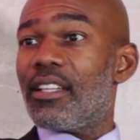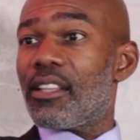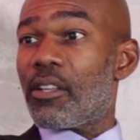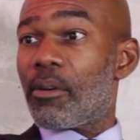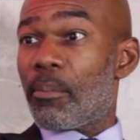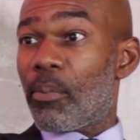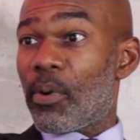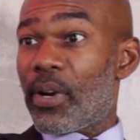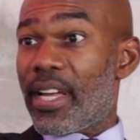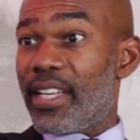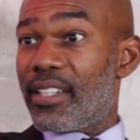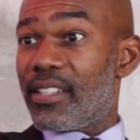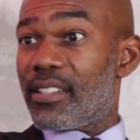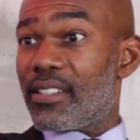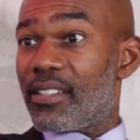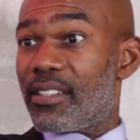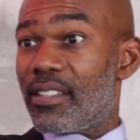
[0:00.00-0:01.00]
they're
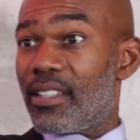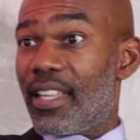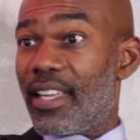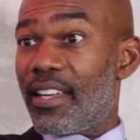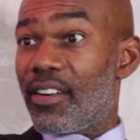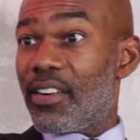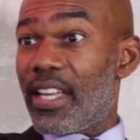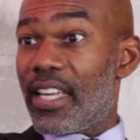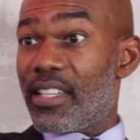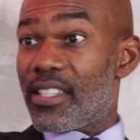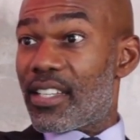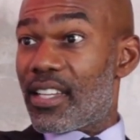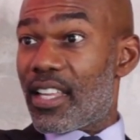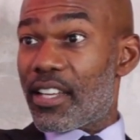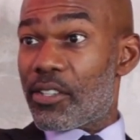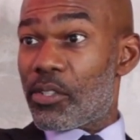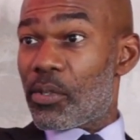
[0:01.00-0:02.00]
bright, they are
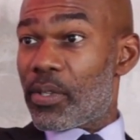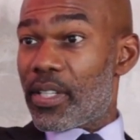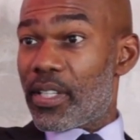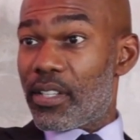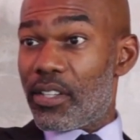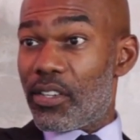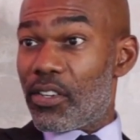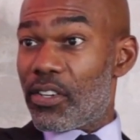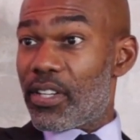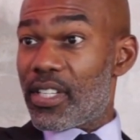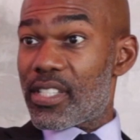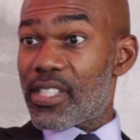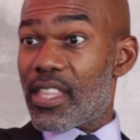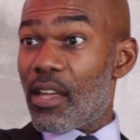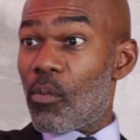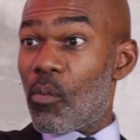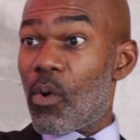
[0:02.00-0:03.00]
intellectually curious,
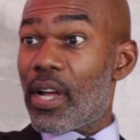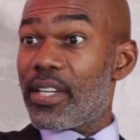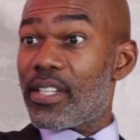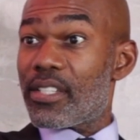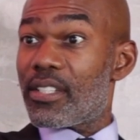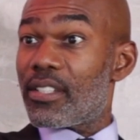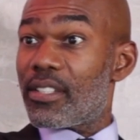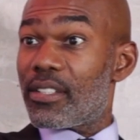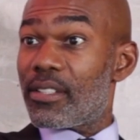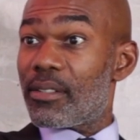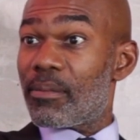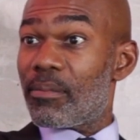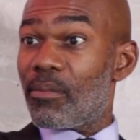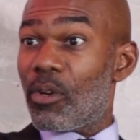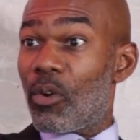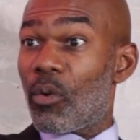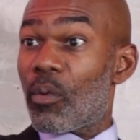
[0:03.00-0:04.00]
they want to
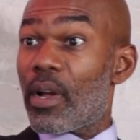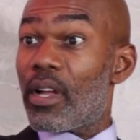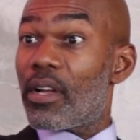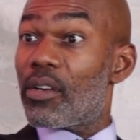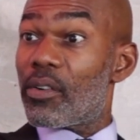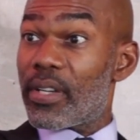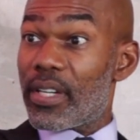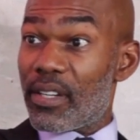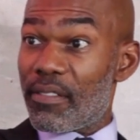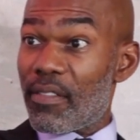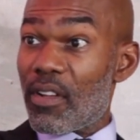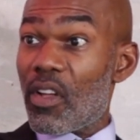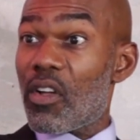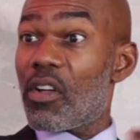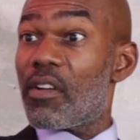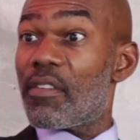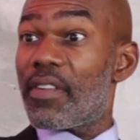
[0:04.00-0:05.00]
grow and
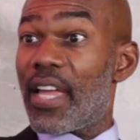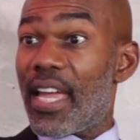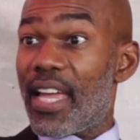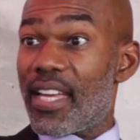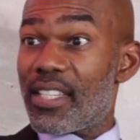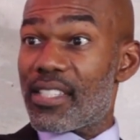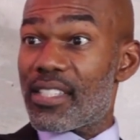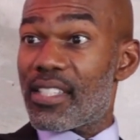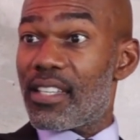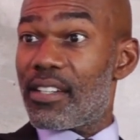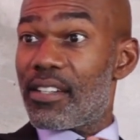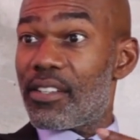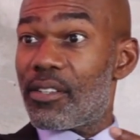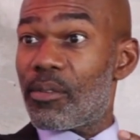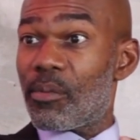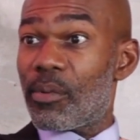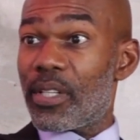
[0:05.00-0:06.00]
evolve as
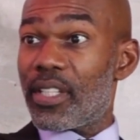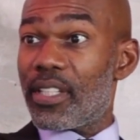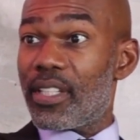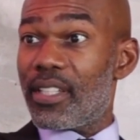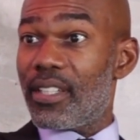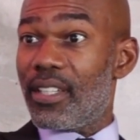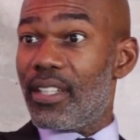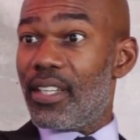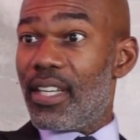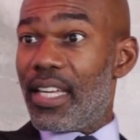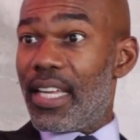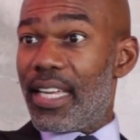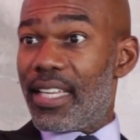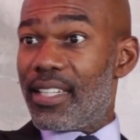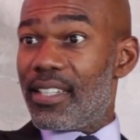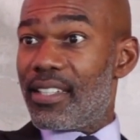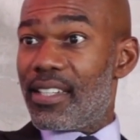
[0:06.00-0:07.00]
they're really
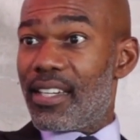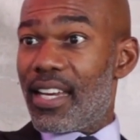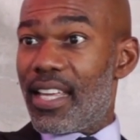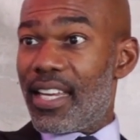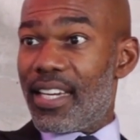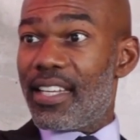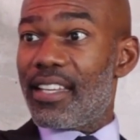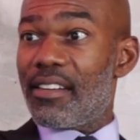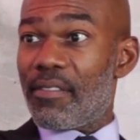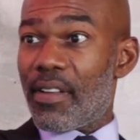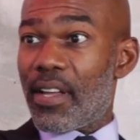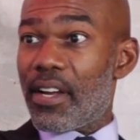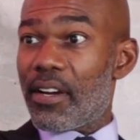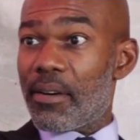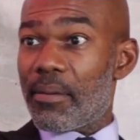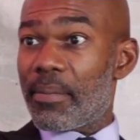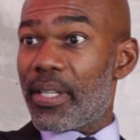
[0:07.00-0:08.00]
in any
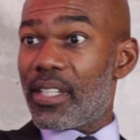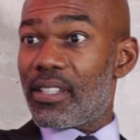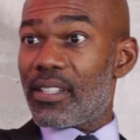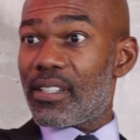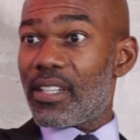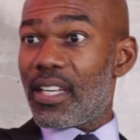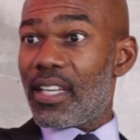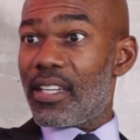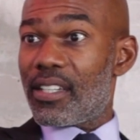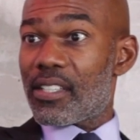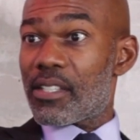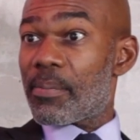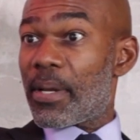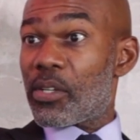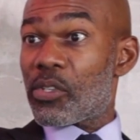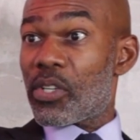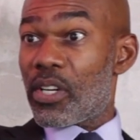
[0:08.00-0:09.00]
environment, and
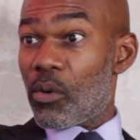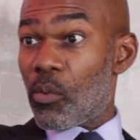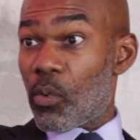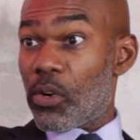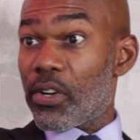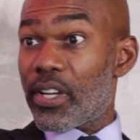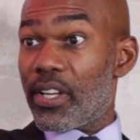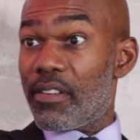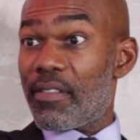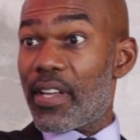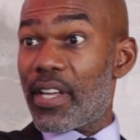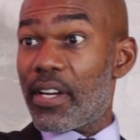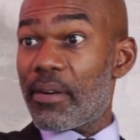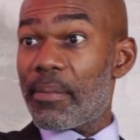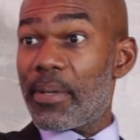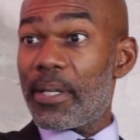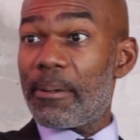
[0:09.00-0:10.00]
especially in a work
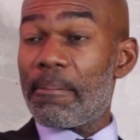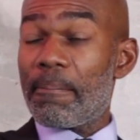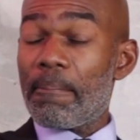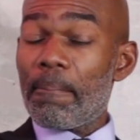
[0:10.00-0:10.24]
environment,